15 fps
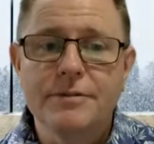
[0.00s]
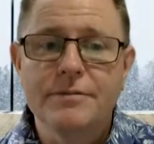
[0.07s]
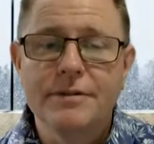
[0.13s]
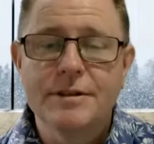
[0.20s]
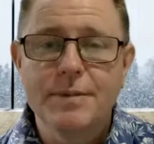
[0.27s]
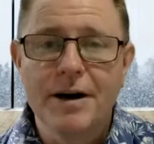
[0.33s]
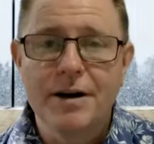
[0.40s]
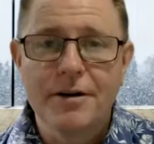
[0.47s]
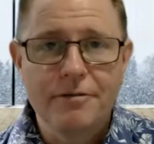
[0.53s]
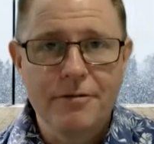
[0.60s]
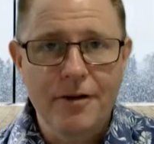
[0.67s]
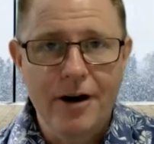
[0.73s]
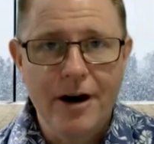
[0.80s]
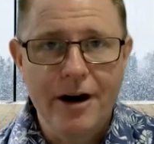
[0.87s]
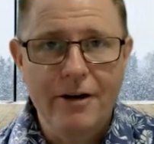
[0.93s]
Smart on
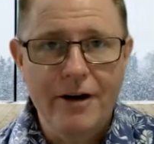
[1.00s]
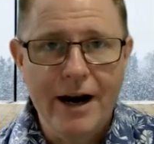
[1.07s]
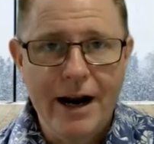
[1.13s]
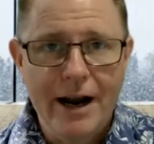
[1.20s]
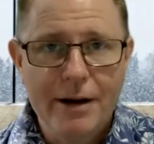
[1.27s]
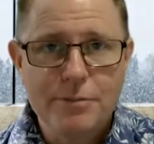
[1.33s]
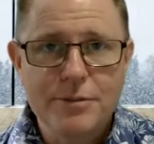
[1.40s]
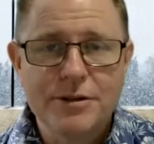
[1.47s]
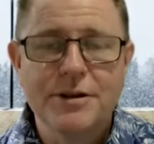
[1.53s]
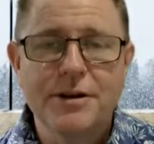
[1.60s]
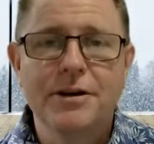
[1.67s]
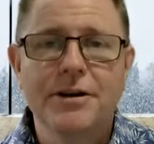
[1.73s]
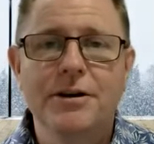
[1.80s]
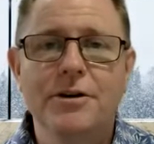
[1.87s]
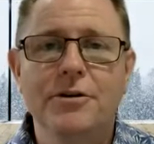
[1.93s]
FHIR
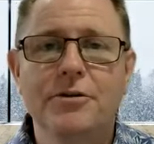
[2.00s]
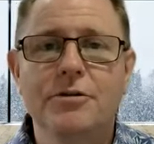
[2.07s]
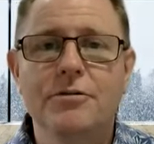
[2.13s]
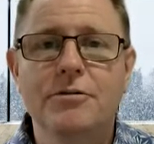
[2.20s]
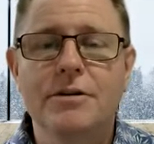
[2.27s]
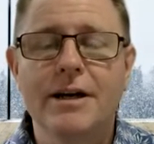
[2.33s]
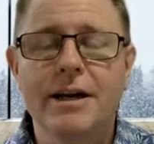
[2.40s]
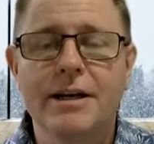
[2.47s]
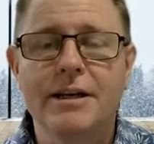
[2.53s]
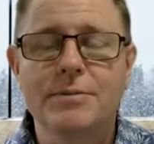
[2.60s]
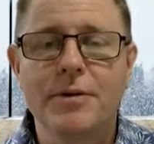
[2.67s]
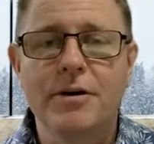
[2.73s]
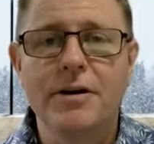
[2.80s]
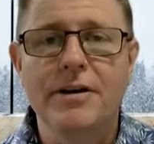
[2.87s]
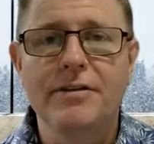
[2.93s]
apps, you'll get
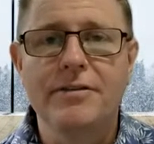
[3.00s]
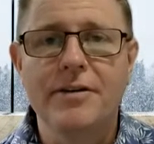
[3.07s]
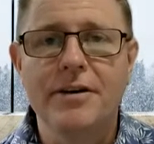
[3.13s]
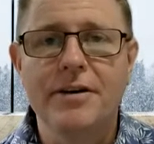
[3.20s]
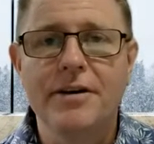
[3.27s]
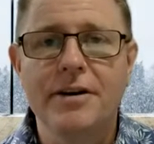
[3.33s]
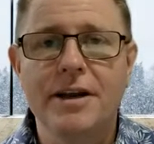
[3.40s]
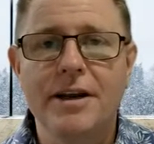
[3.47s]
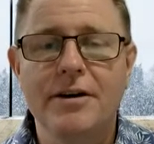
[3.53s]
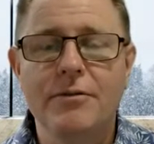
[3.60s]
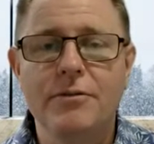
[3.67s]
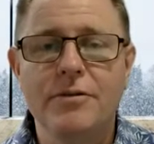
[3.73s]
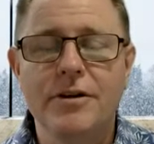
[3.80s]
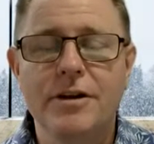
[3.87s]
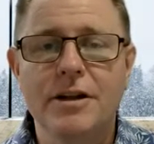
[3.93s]
experience
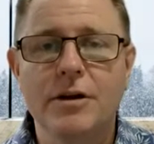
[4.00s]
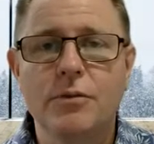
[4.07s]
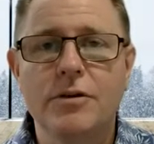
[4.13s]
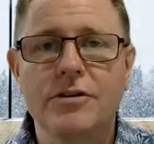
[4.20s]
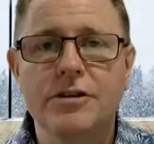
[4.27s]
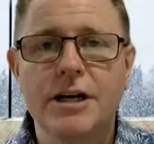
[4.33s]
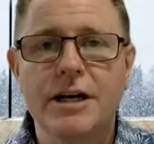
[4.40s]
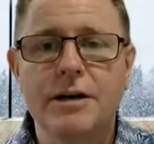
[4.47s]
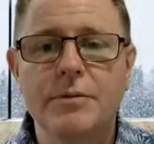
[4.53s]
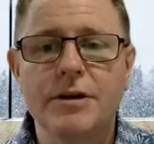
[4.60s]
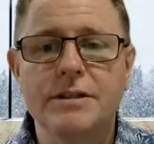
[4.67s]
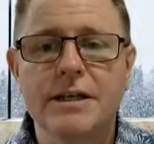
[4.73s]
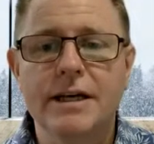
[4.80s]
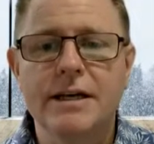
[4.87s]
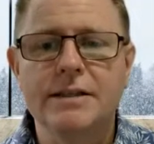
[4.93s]
in dealing with
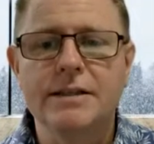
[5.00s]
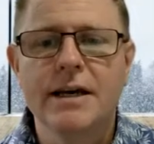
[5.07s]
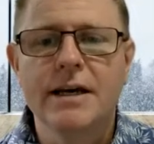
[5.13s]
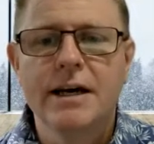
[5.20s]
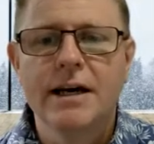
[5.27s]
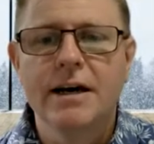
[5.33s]
JWTs,